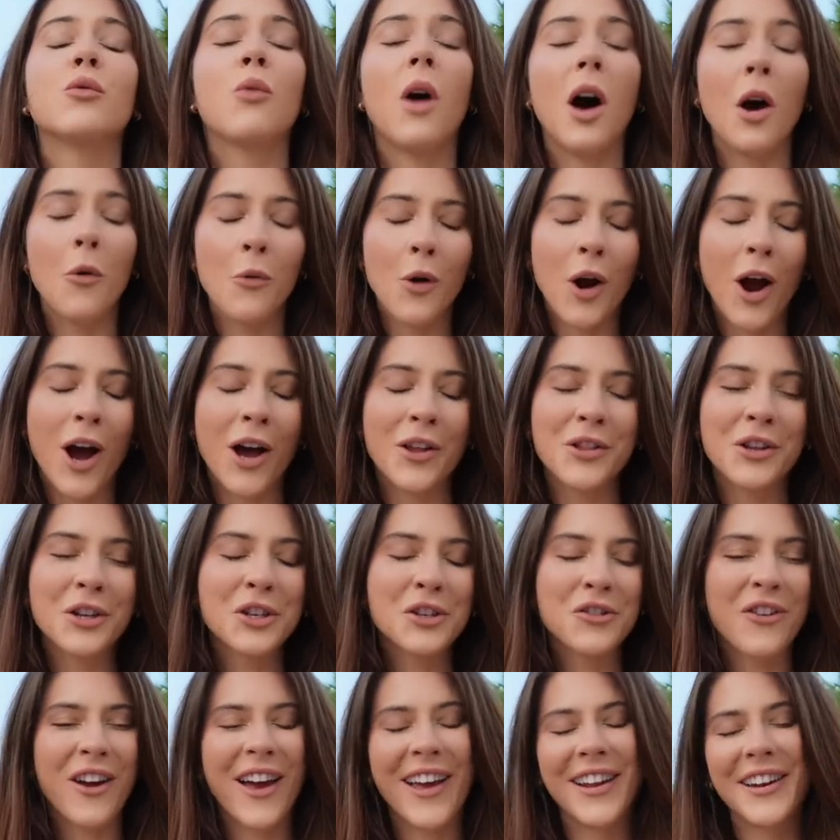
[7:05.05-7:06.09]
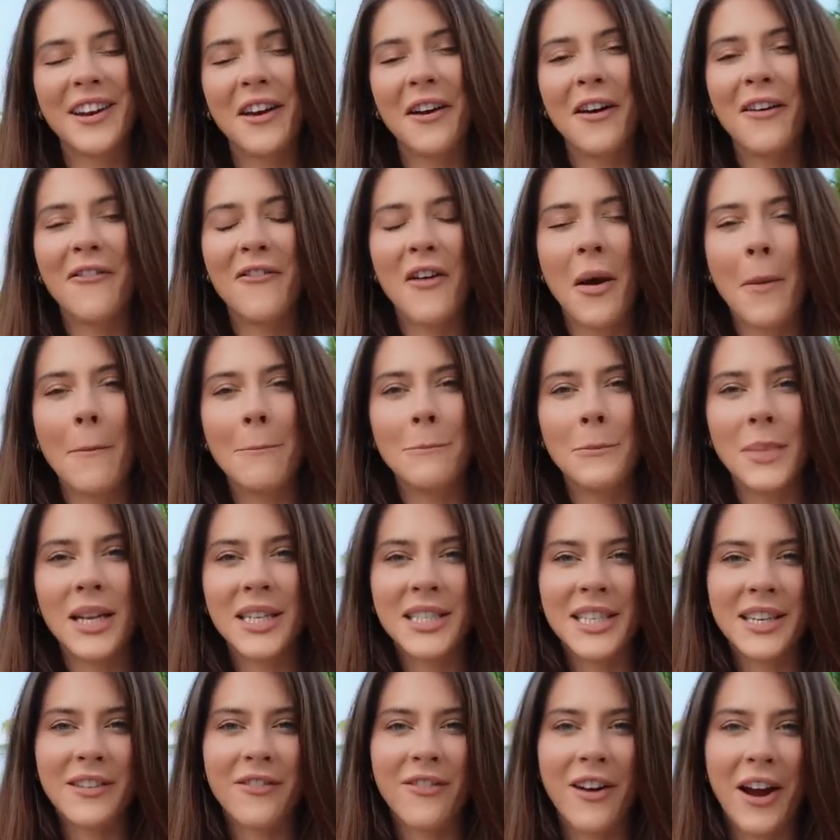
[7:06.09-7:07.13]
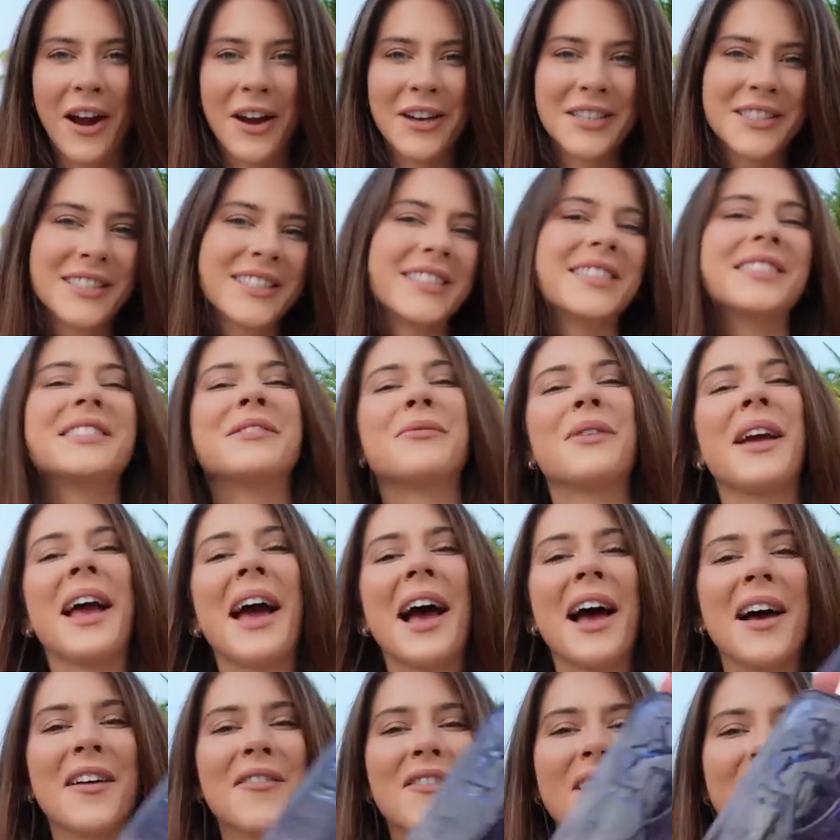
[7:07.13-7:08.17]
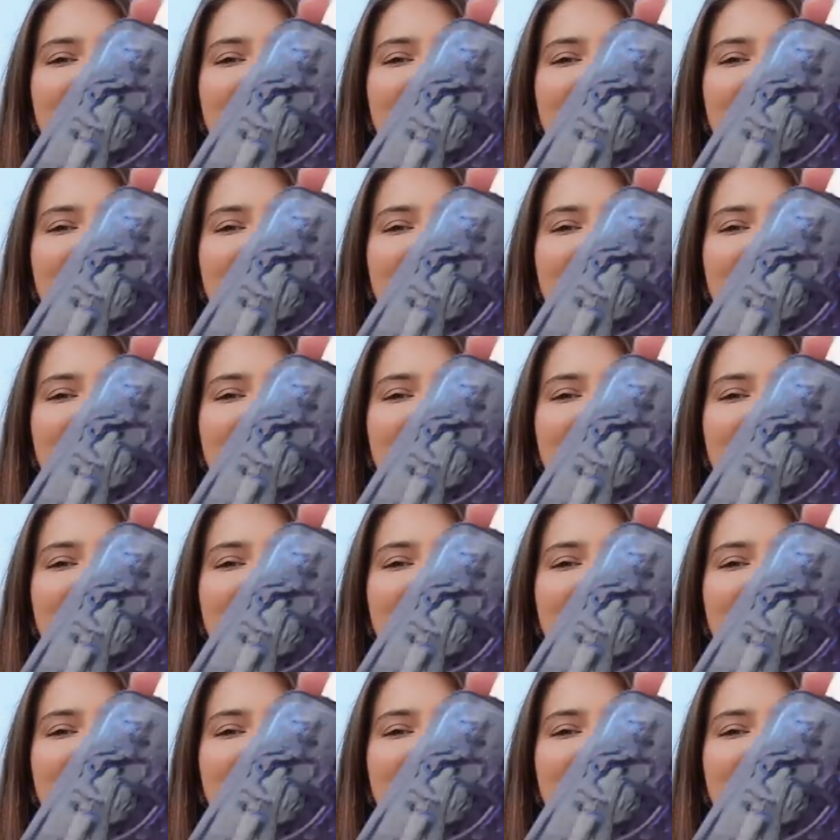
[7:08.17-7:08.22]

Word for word: while we're on the trend of minty fragrances, we have